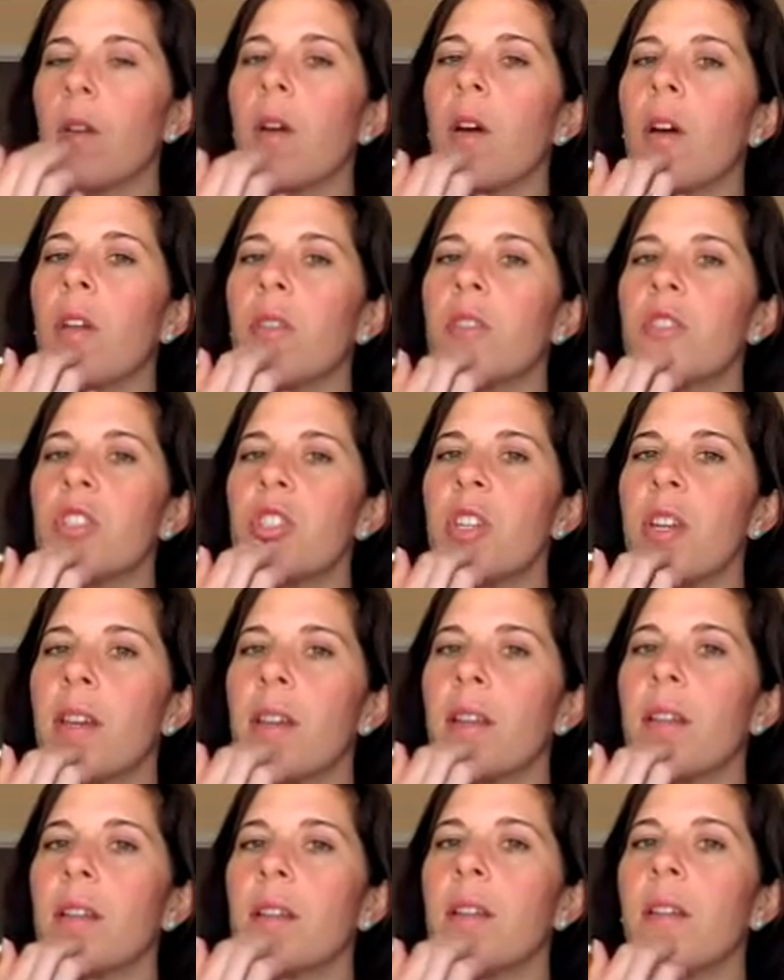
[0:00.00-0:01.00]
on the
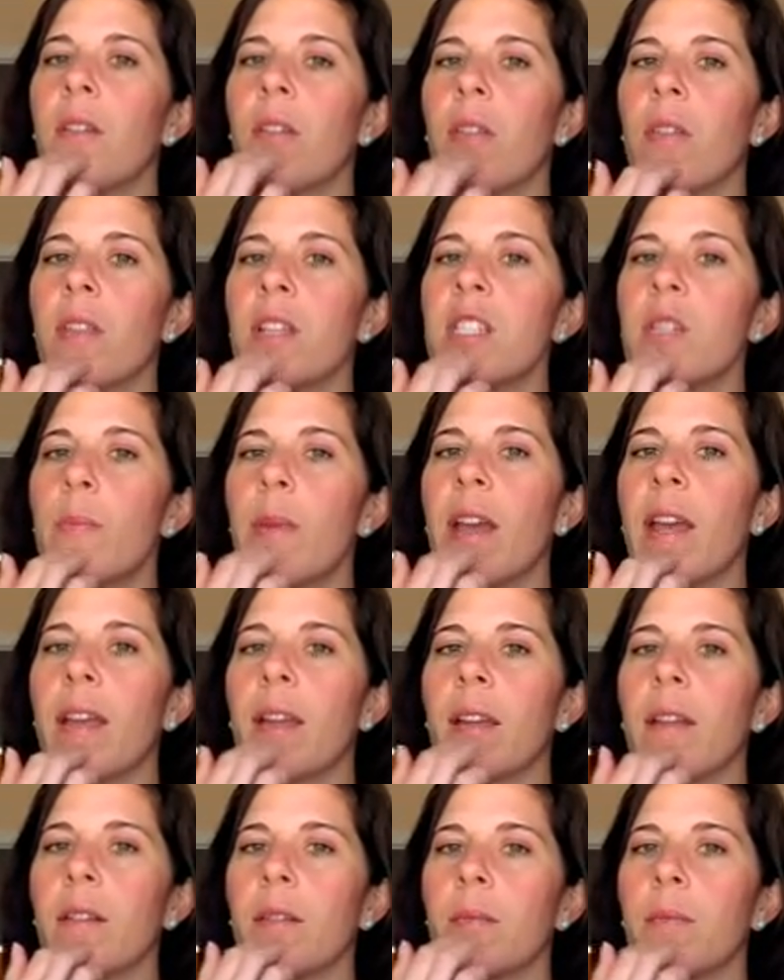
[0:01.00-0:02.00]
chin. This
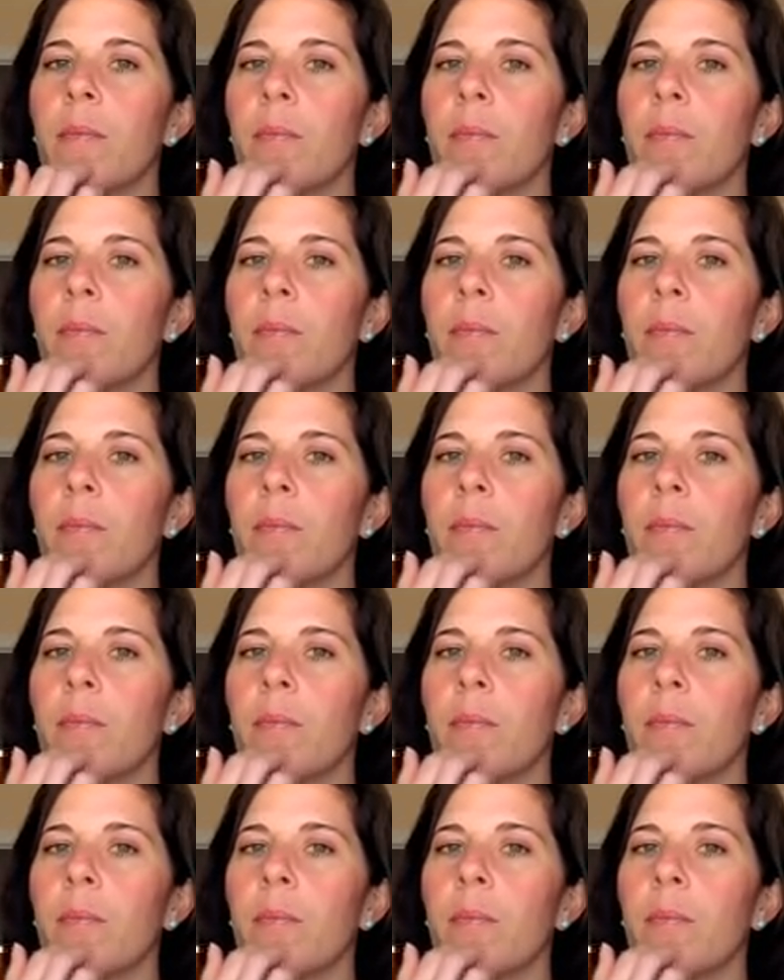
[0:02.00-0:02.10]
pain,